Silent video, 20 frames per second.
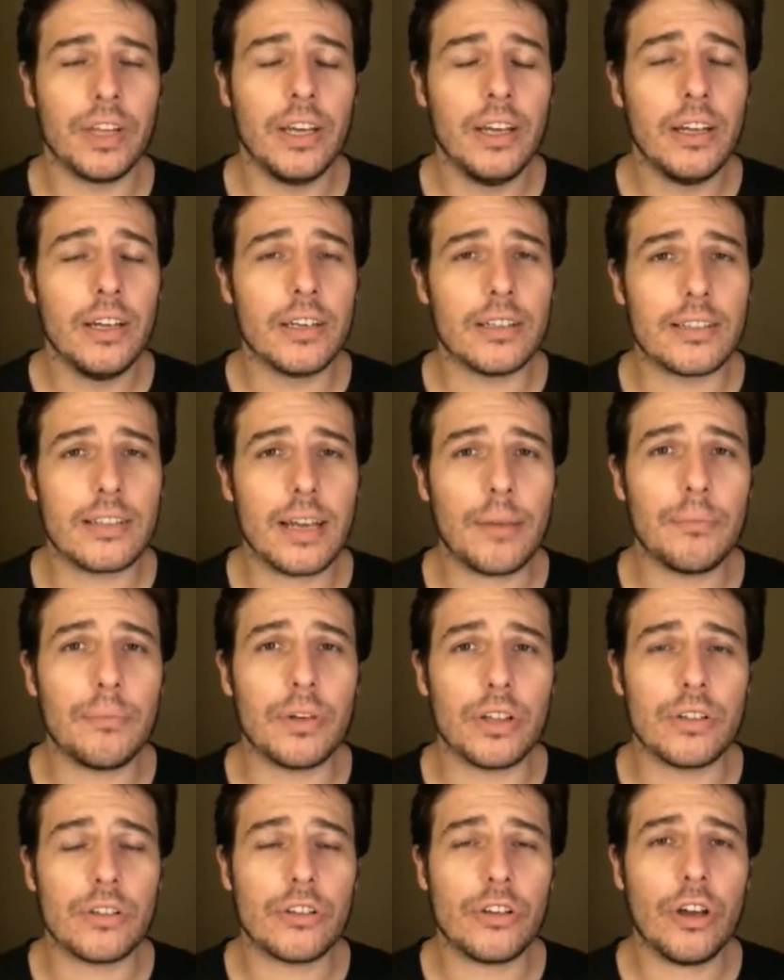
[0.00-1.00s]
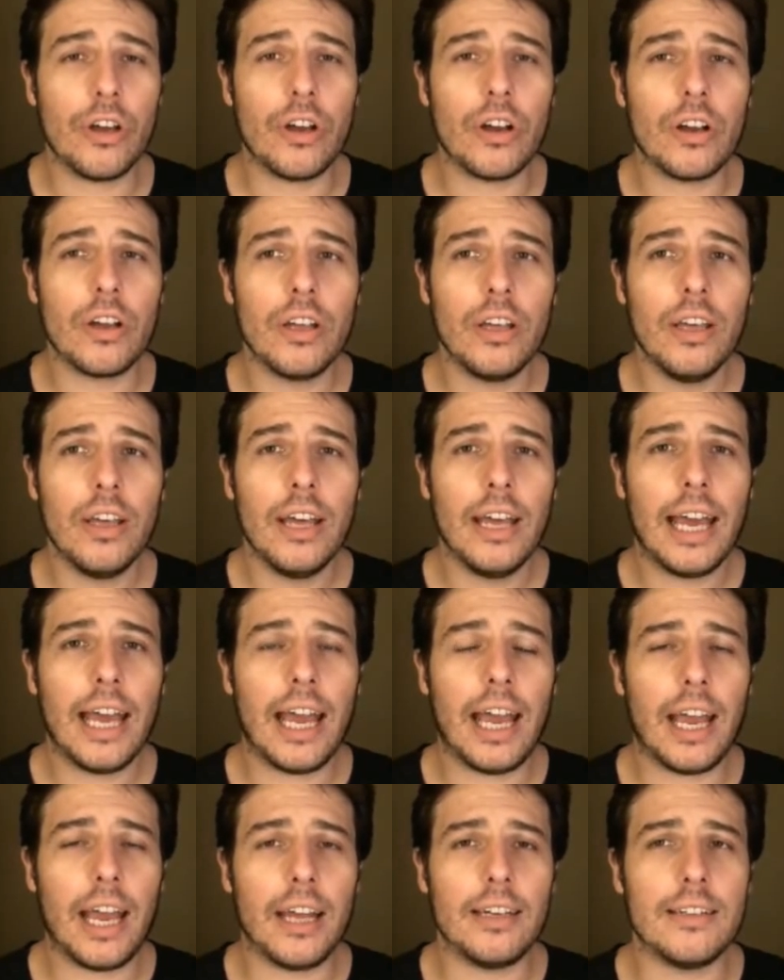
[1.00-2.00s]
December this year.
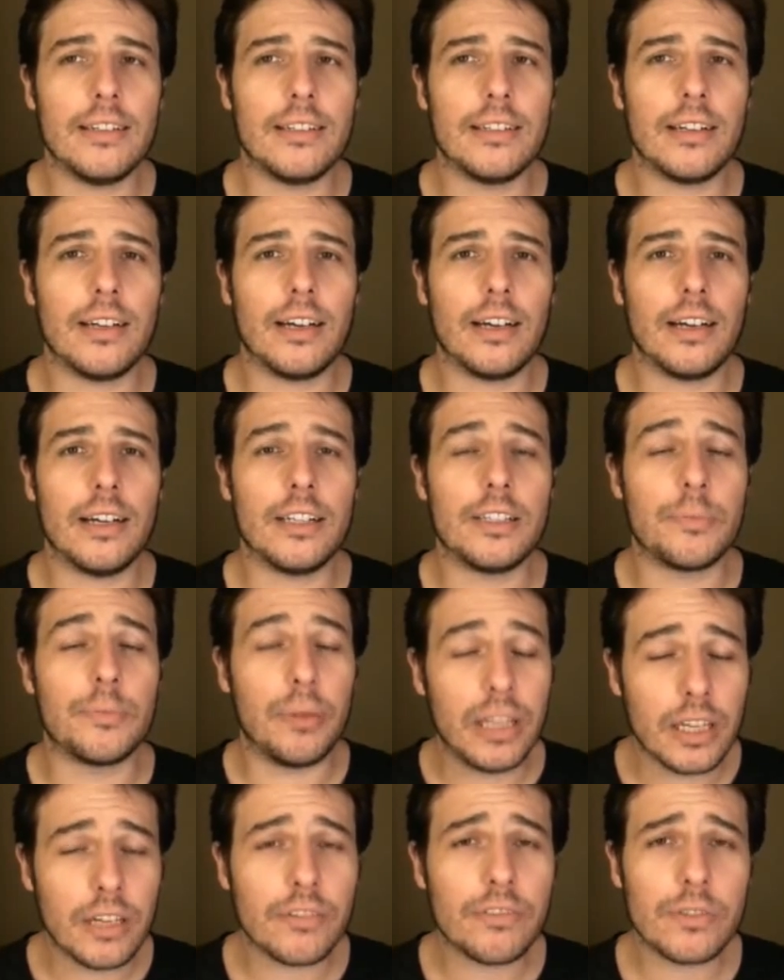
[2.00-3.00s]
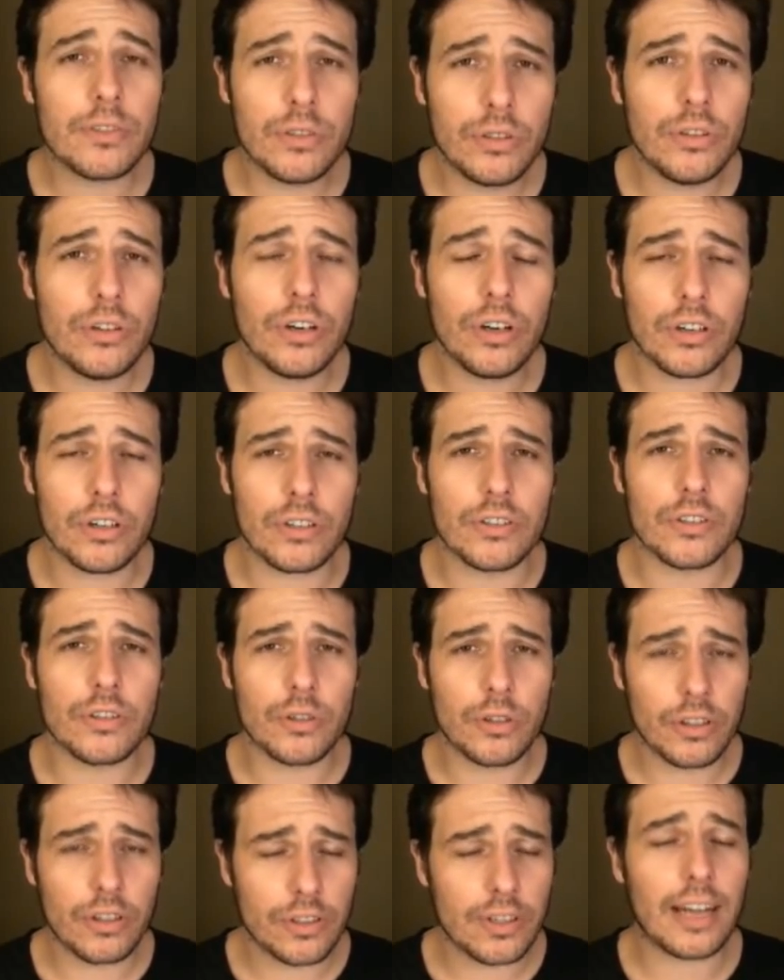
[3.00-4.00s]
And it's been there for 2 years.
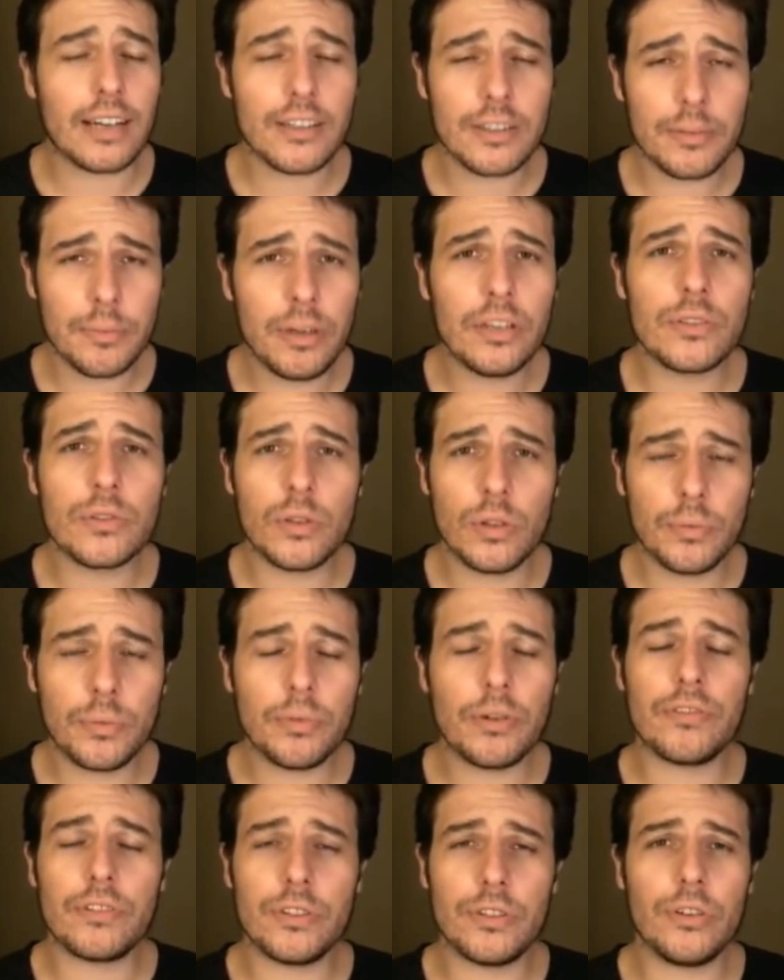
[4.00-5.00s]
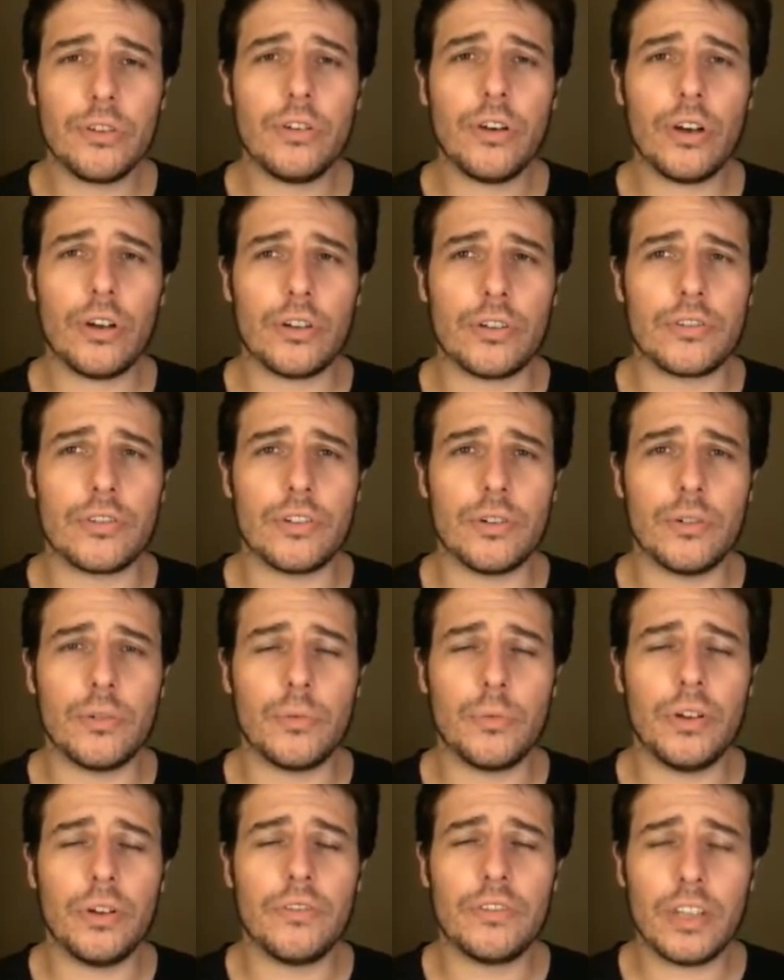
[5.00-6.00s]
Saturn's been in Scorpio for 2 years, and
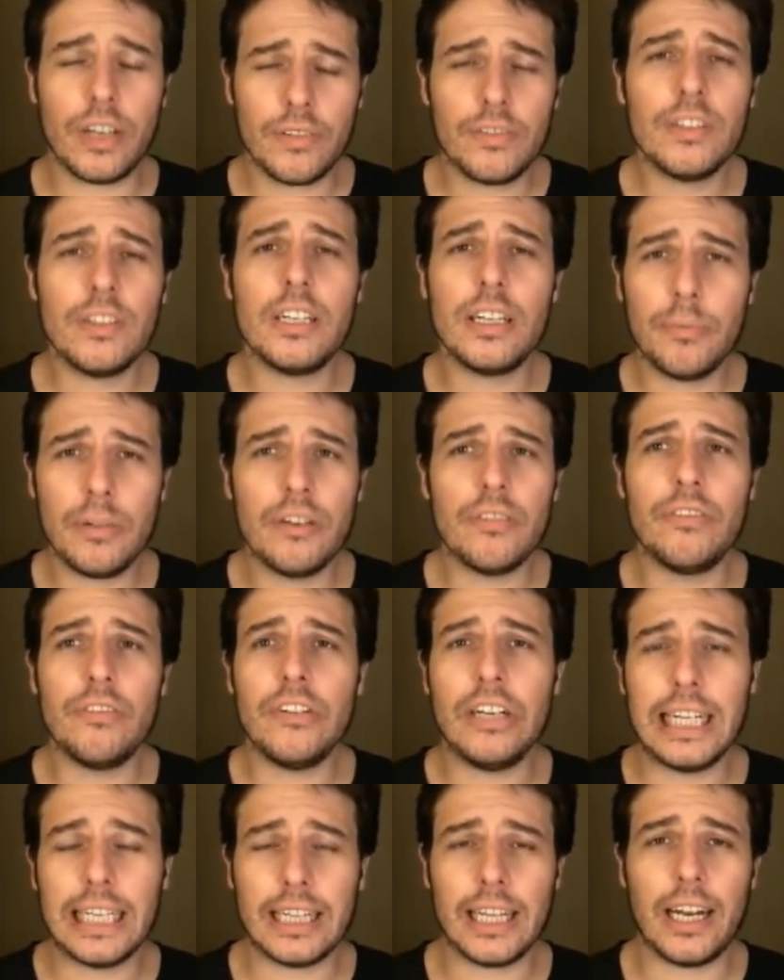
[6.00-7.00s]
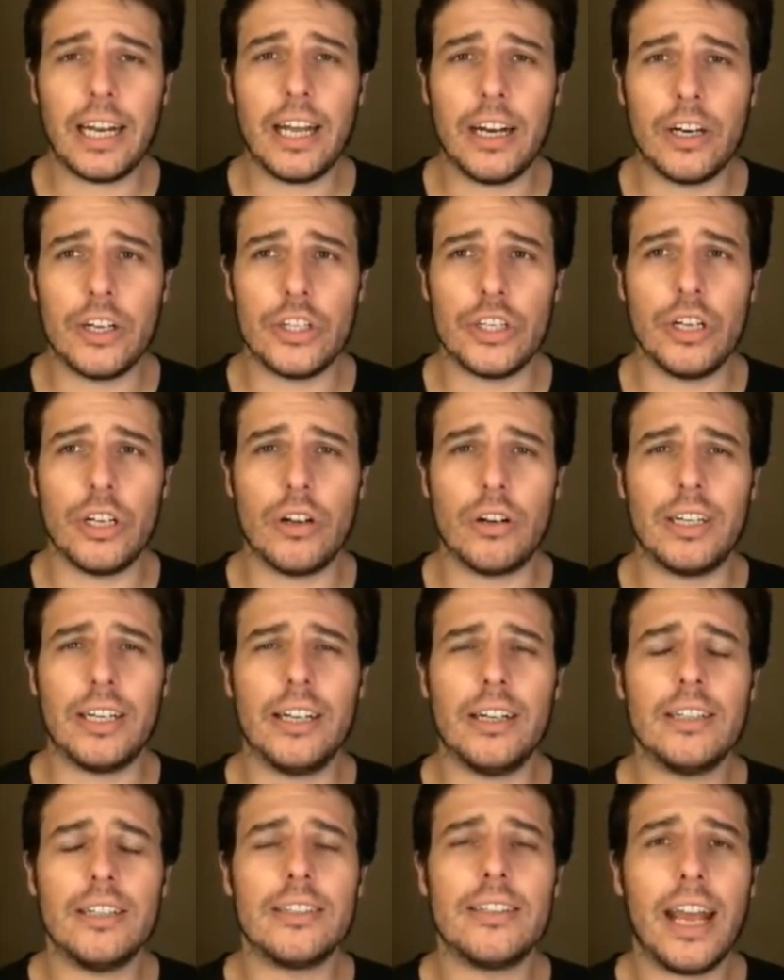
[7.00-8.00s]
we've definitely been feeling that energy on an
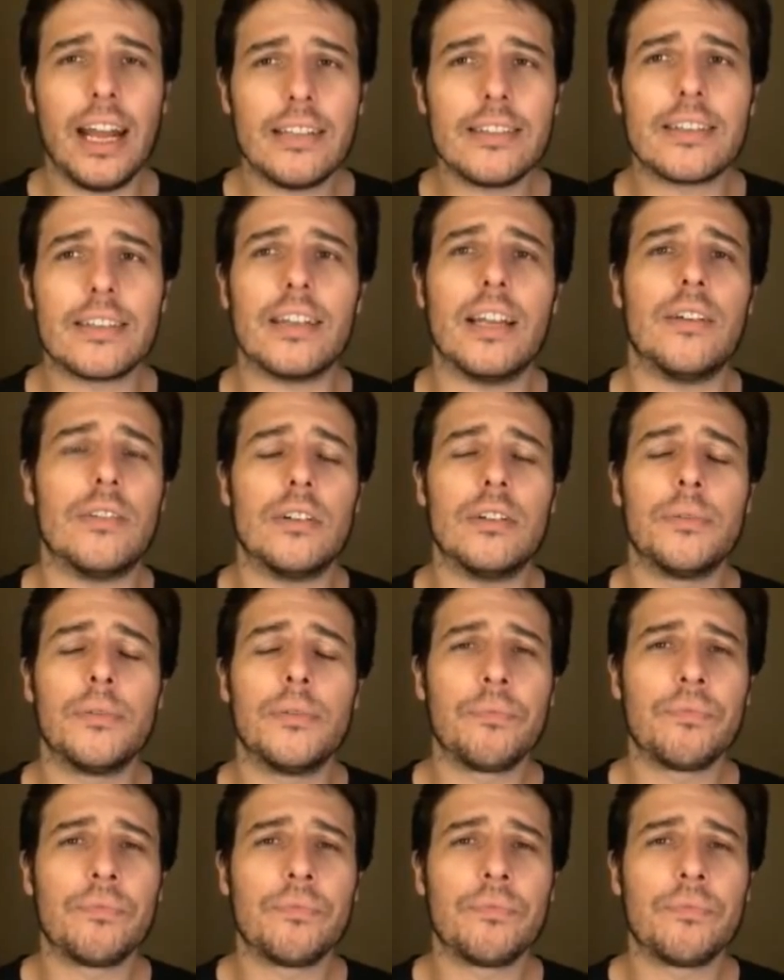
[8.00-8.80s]
intense level.